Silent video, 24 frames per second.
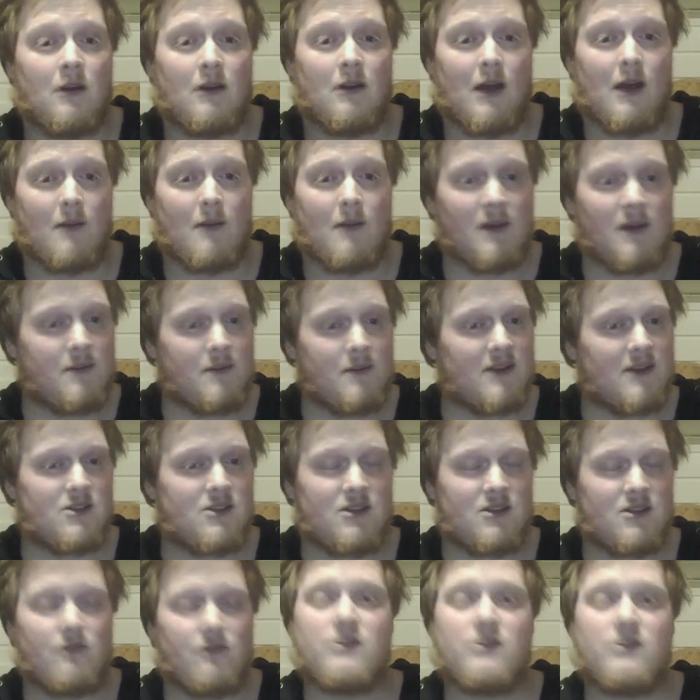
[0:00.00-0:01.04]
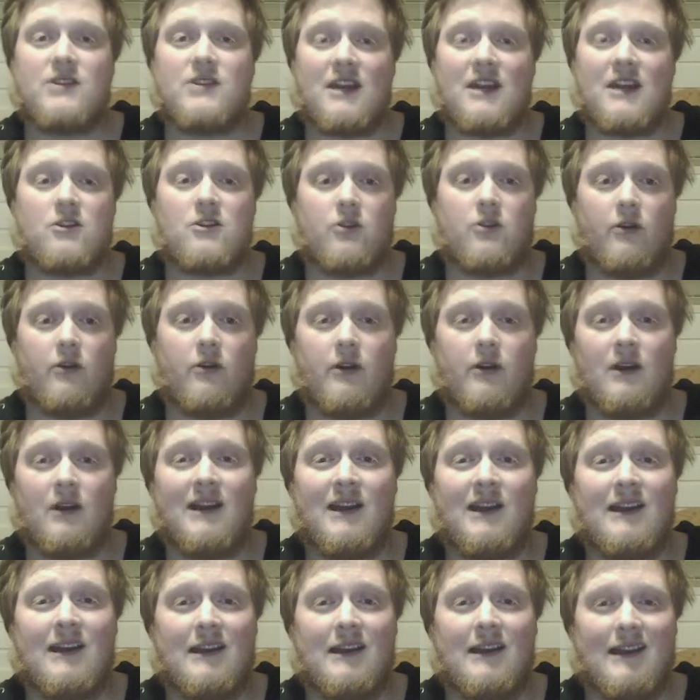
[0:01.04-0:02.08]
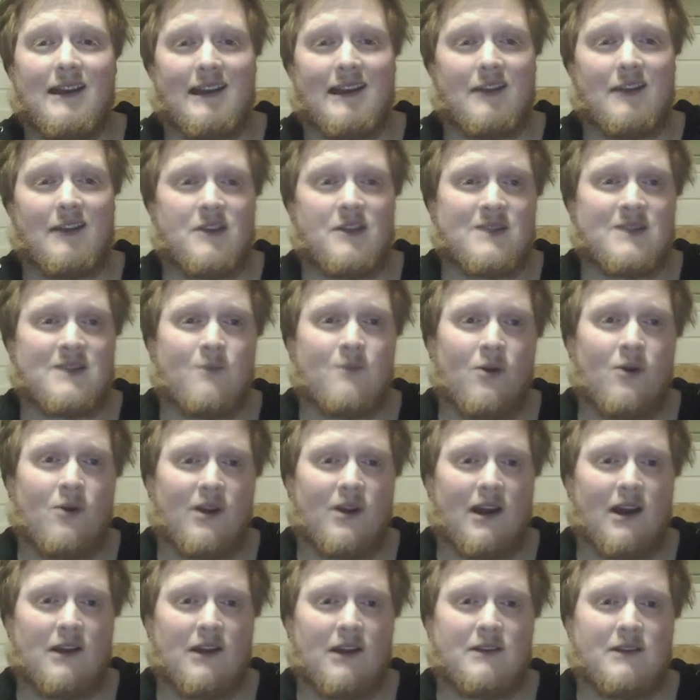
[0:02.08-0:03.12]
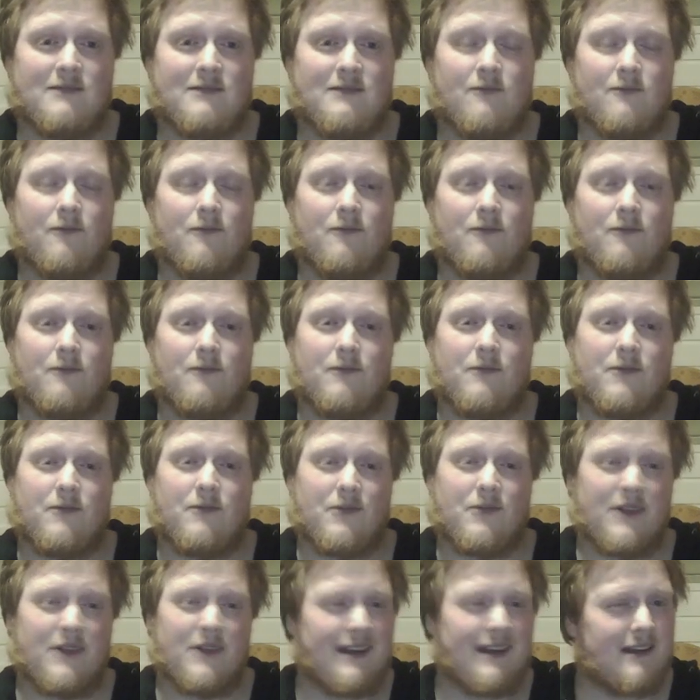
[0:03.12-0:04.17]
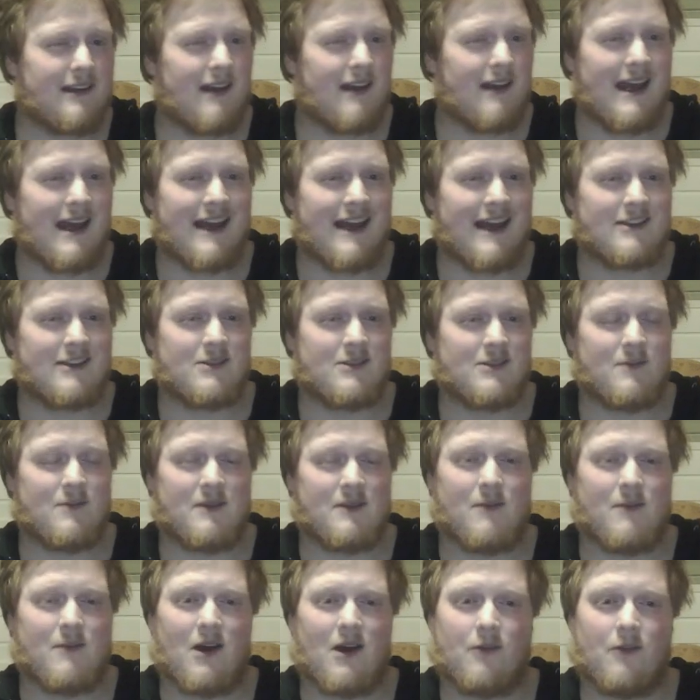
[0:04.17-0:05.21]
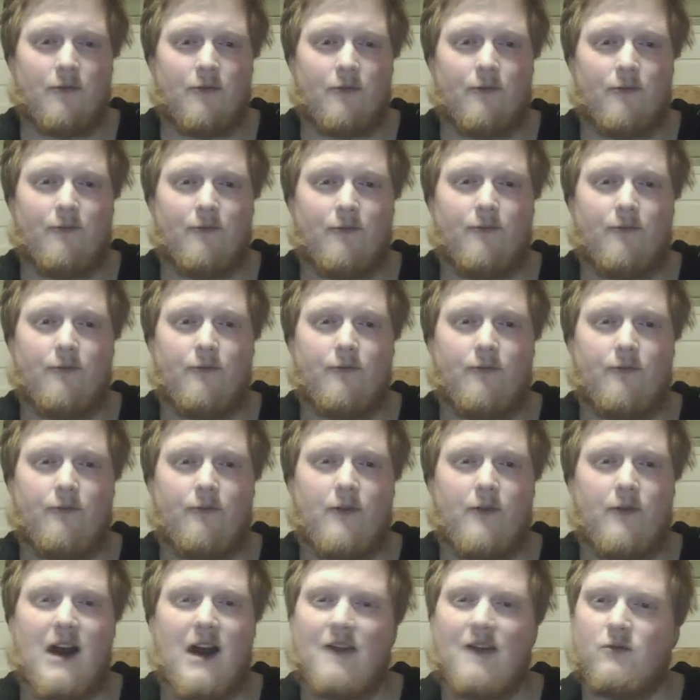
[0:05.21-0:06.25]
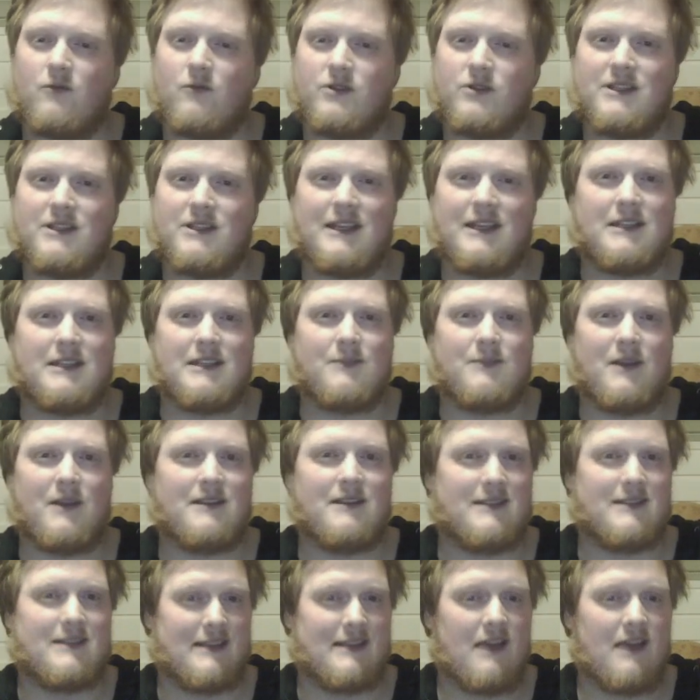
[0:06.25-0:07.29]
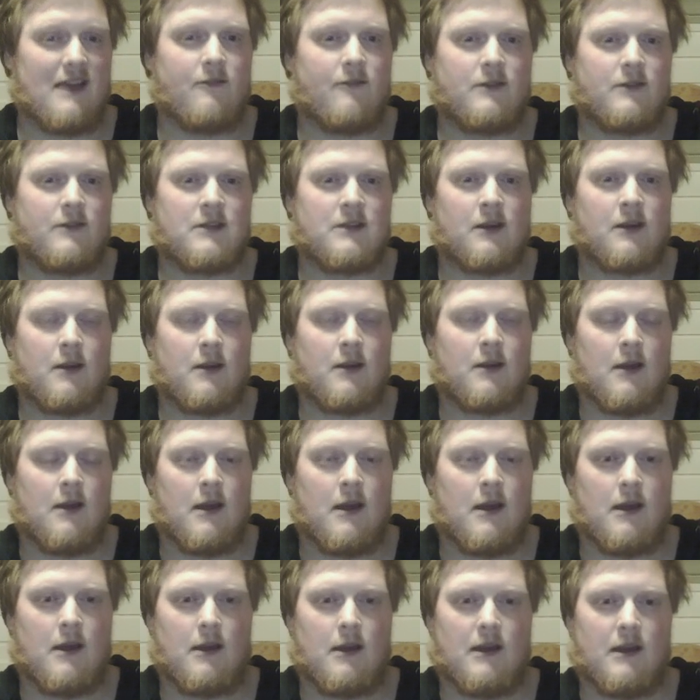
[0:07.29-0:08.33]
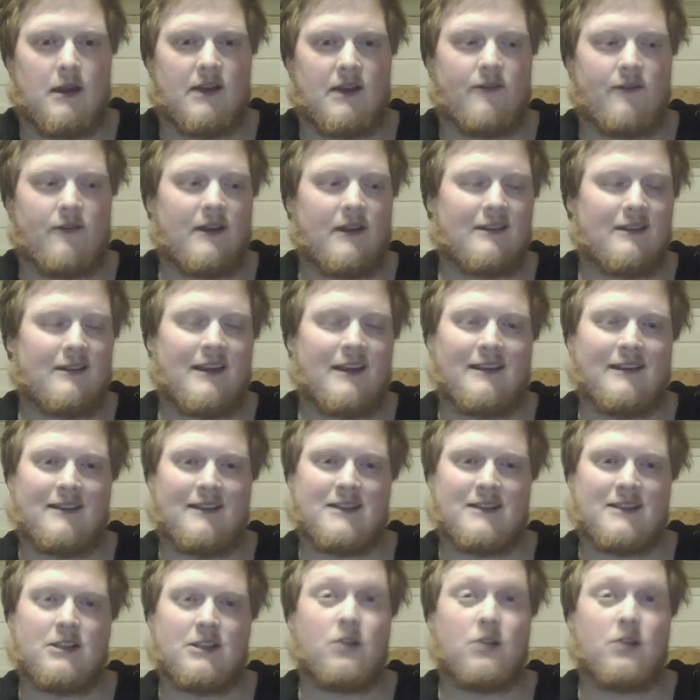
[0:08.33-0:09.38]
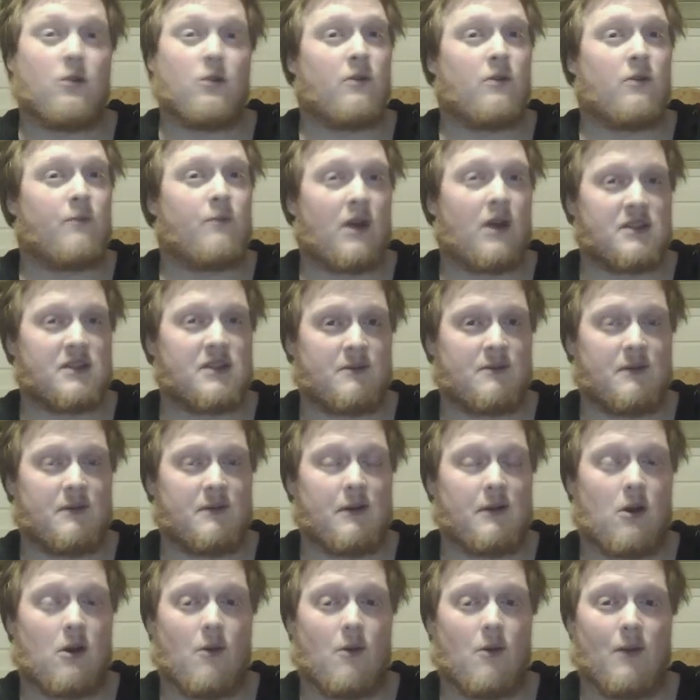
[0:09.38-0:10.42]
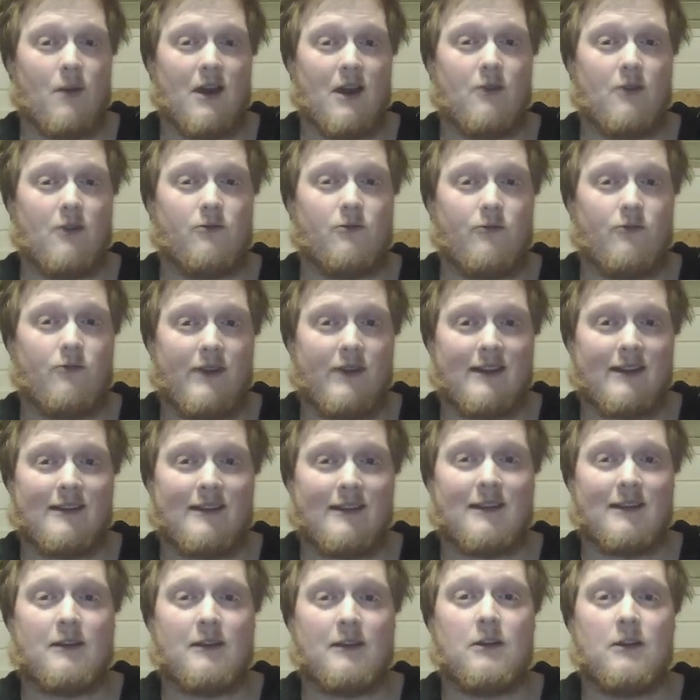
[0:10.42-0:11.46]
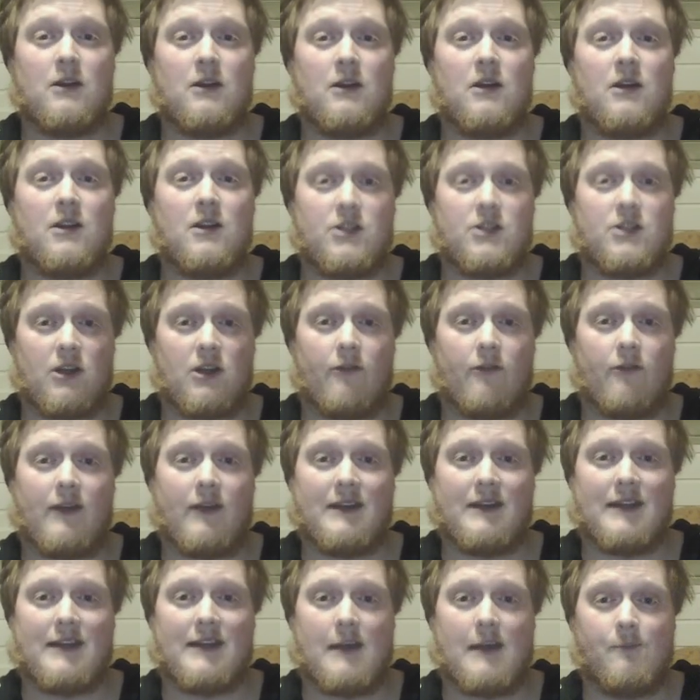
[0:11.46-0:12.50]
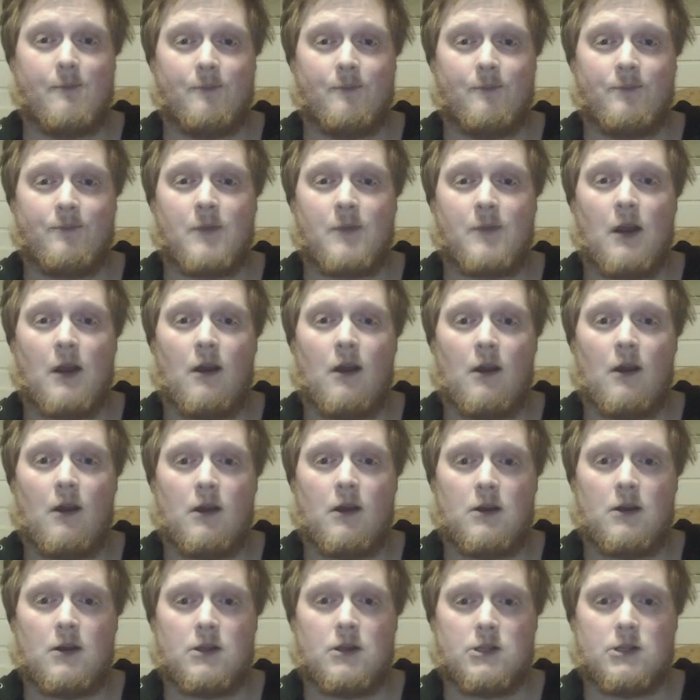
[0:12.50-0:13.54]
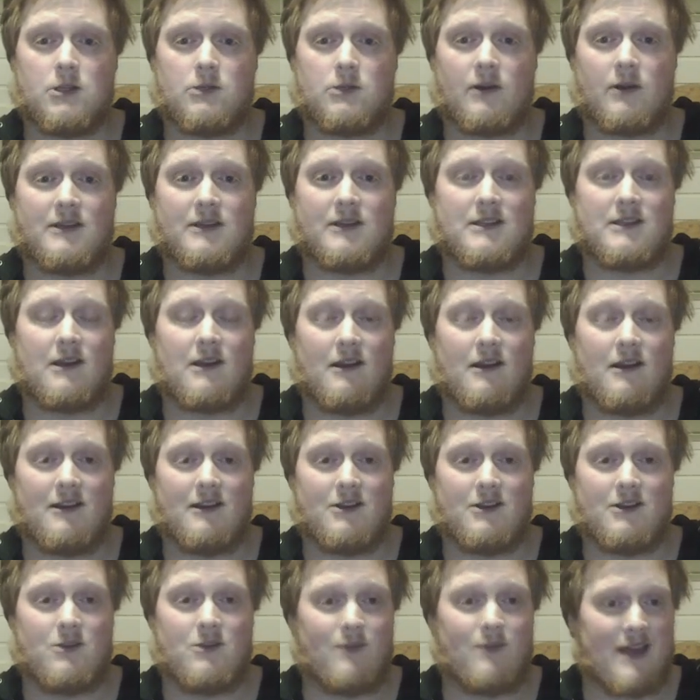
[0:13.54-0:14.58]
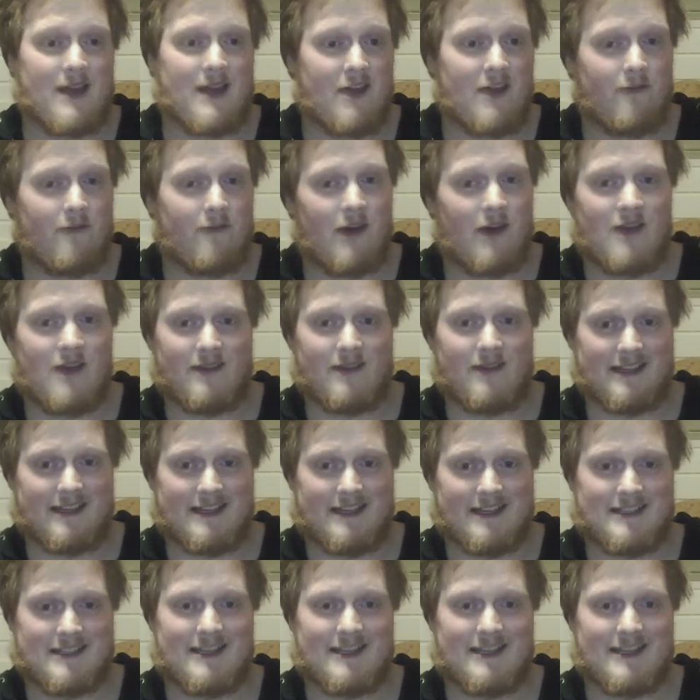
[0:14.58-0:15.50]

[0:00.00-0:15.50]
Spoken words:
I might be in serious danger. And at this point, I think I had something about 5 or 6 minutes left. I felt like this could possibly become a really tough endgame. So I decided to play f5 at least.